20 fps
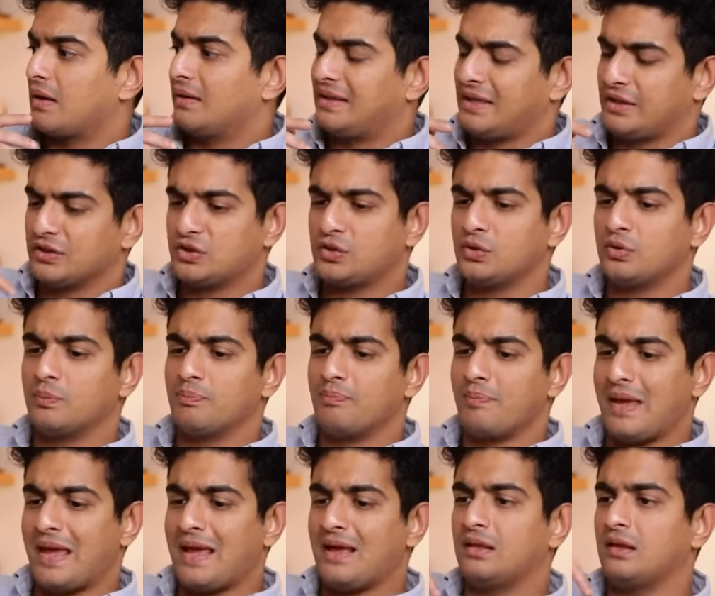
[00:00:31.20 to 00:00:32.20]
They used to
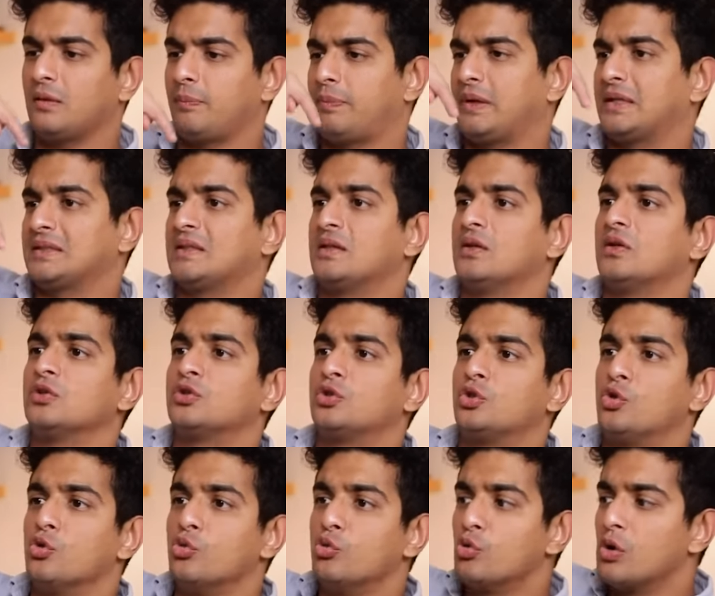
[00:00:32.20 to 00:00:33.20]
make the prisoners
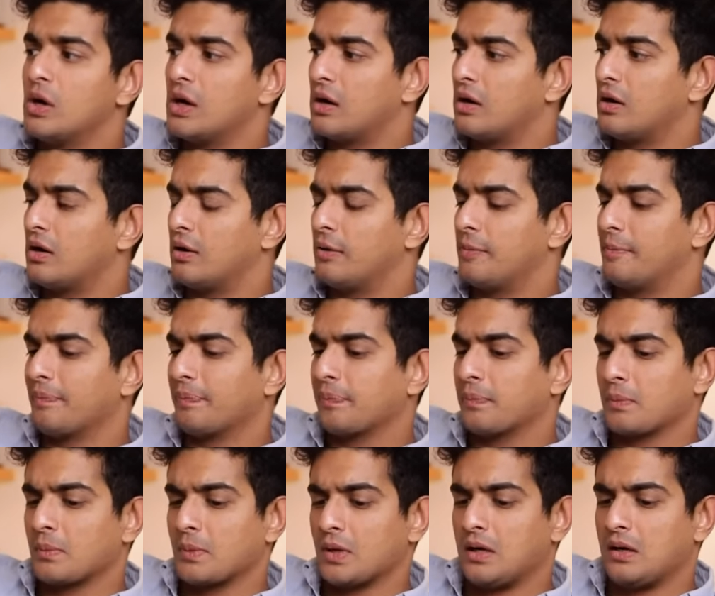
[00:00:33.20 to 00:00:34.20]
do
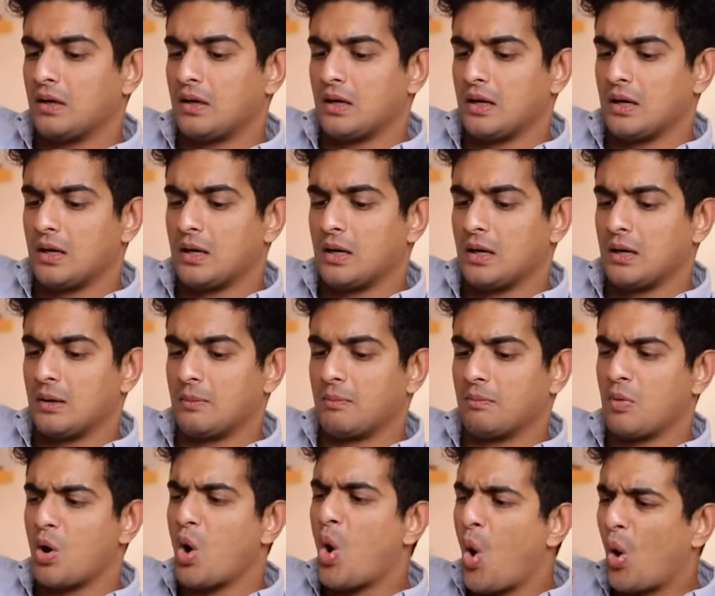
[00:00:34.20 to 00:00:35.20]

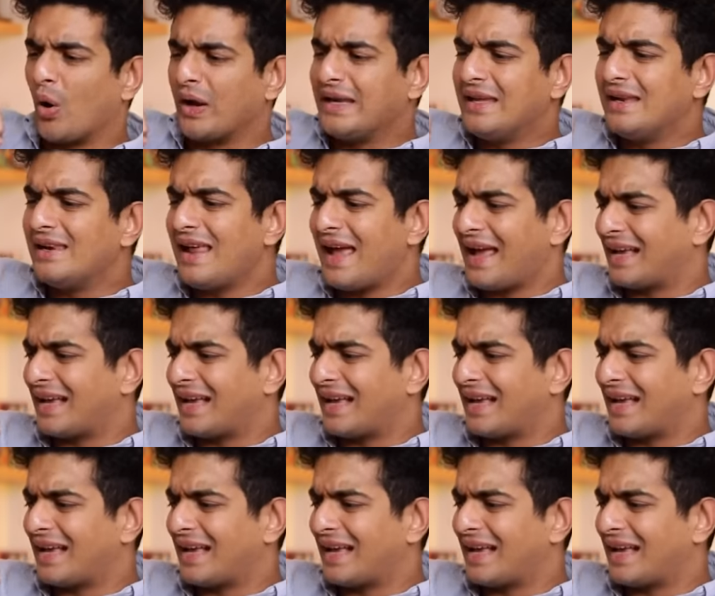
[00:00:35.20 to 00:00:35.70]
a oil